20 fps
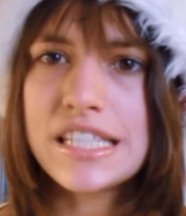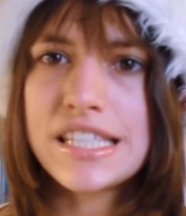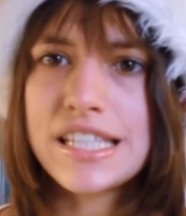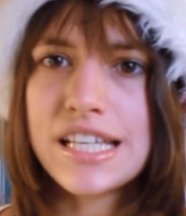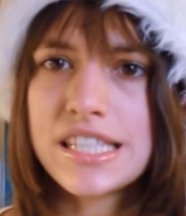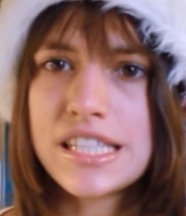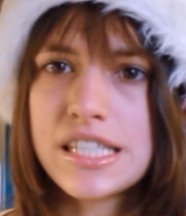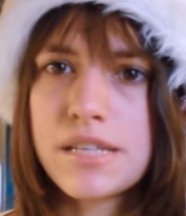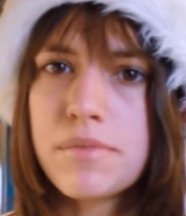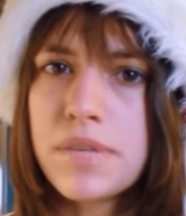
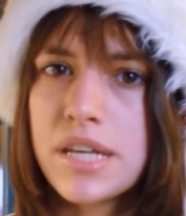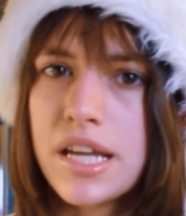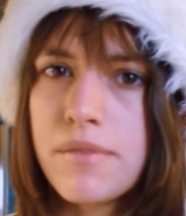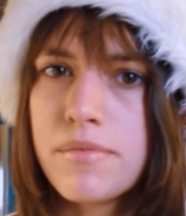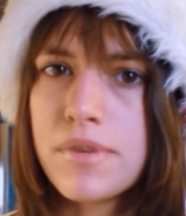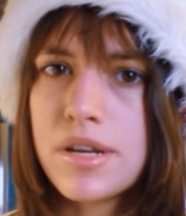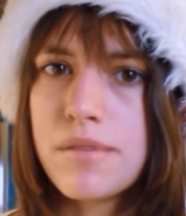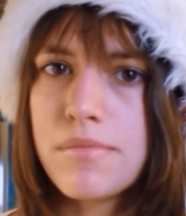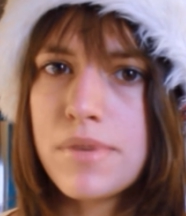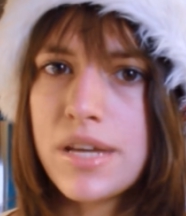that's something
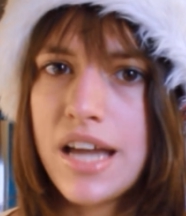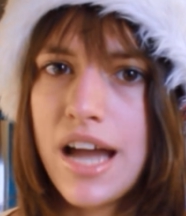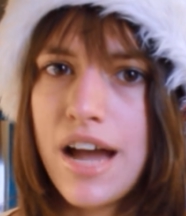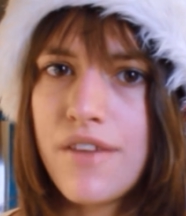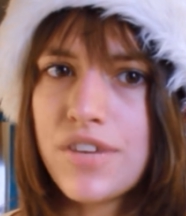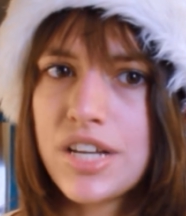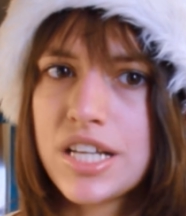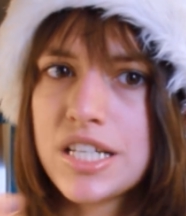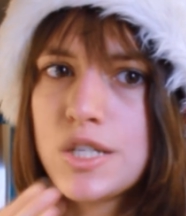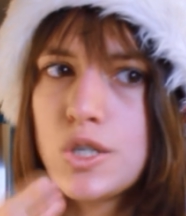I'm going to be
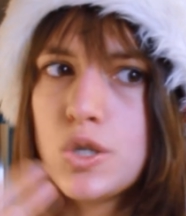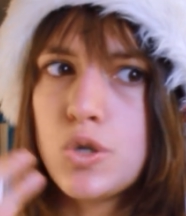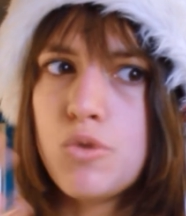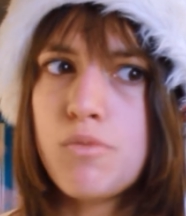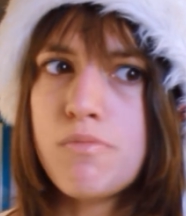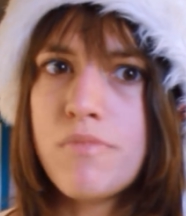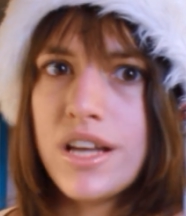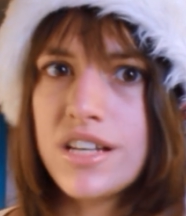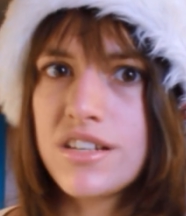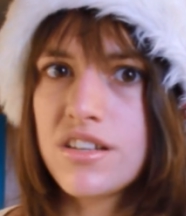having
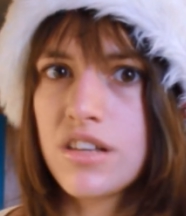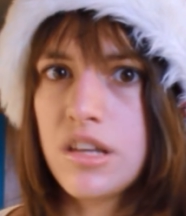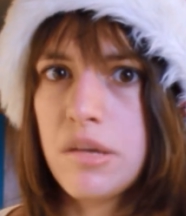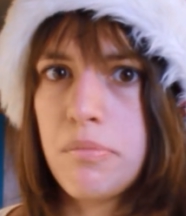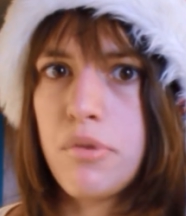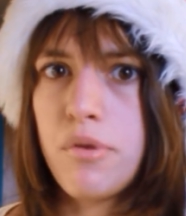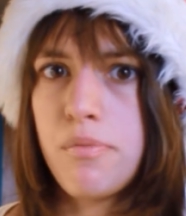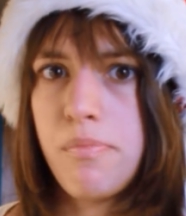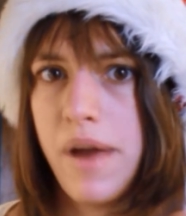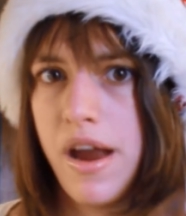to mentally
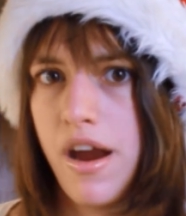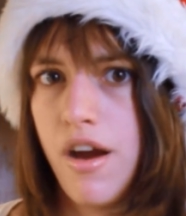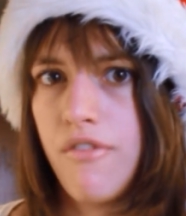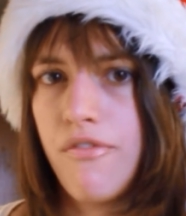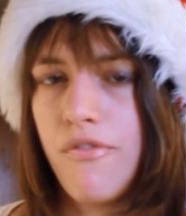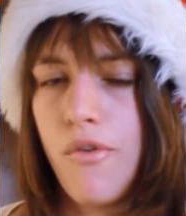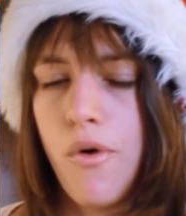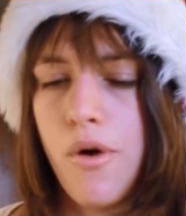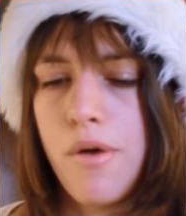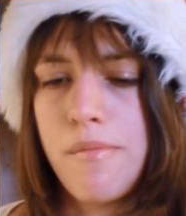prepare
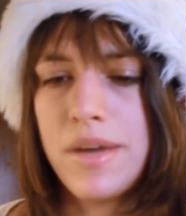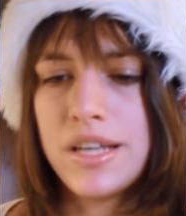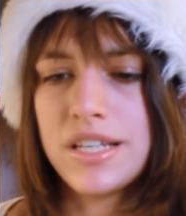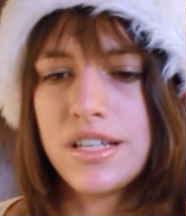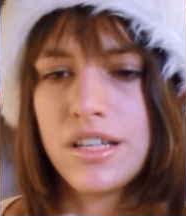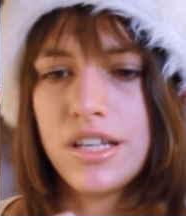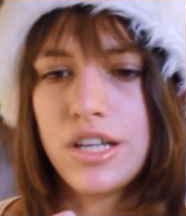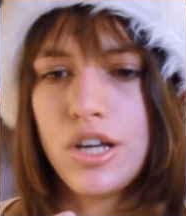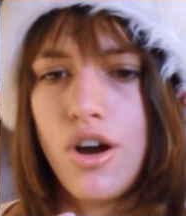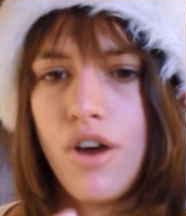for,
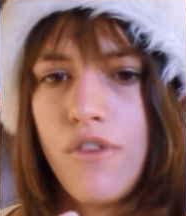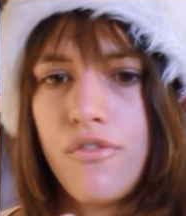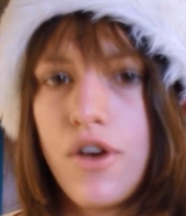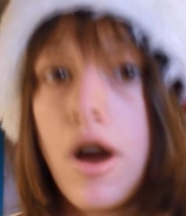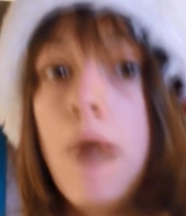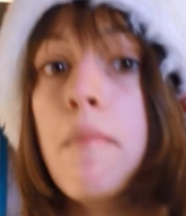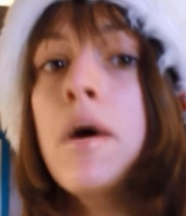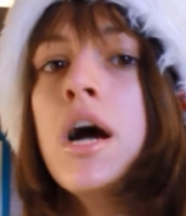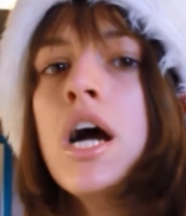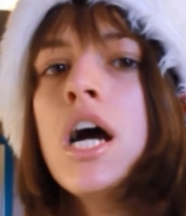mentally go
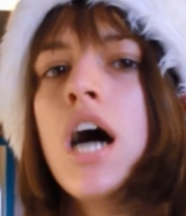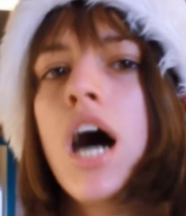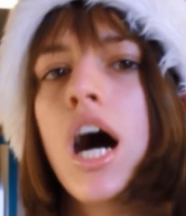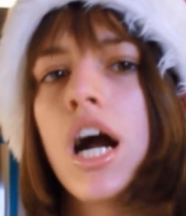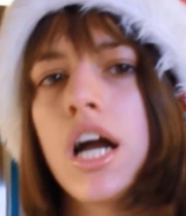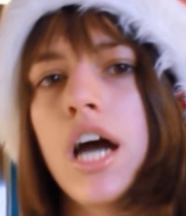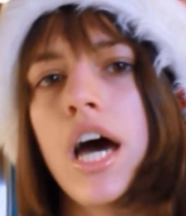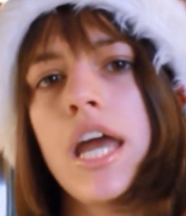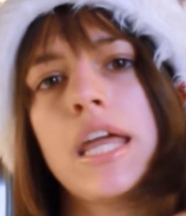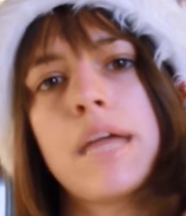from
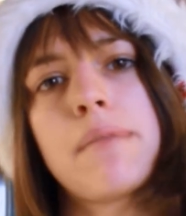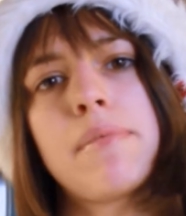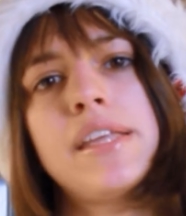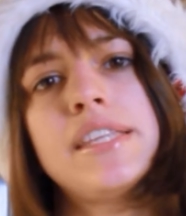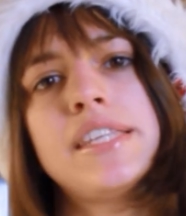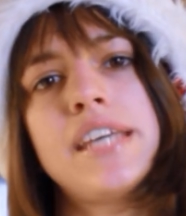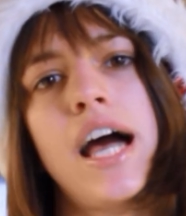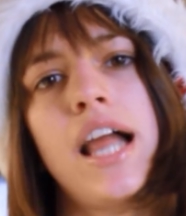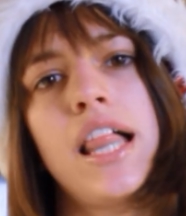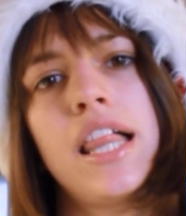a cutting
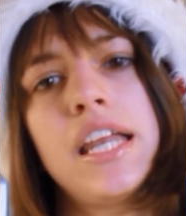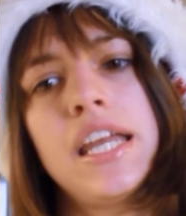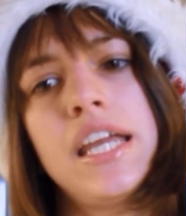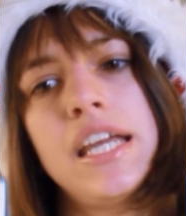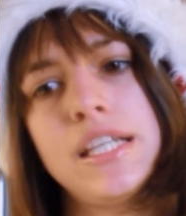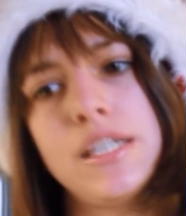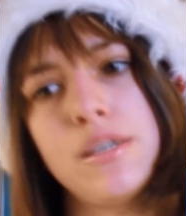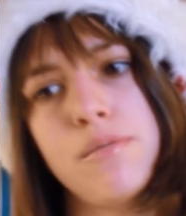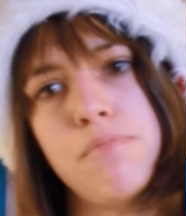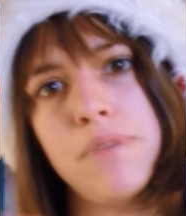
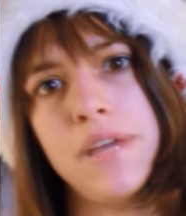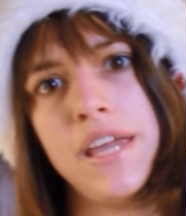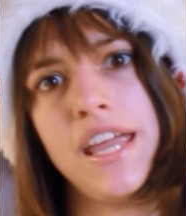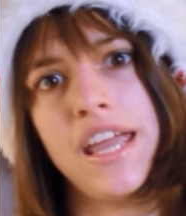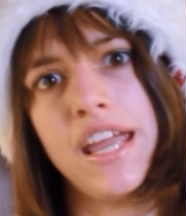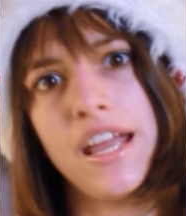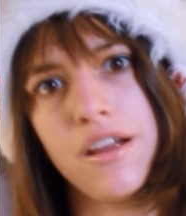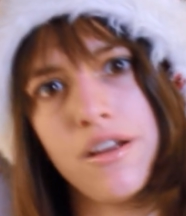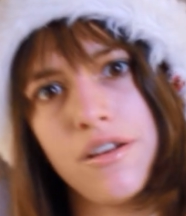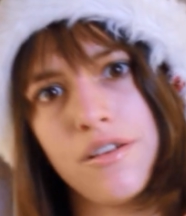mentality to
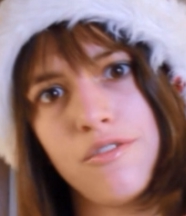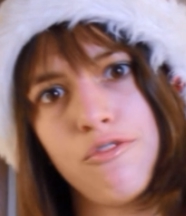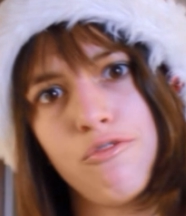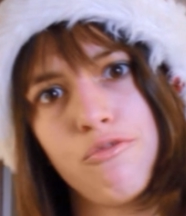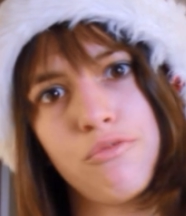being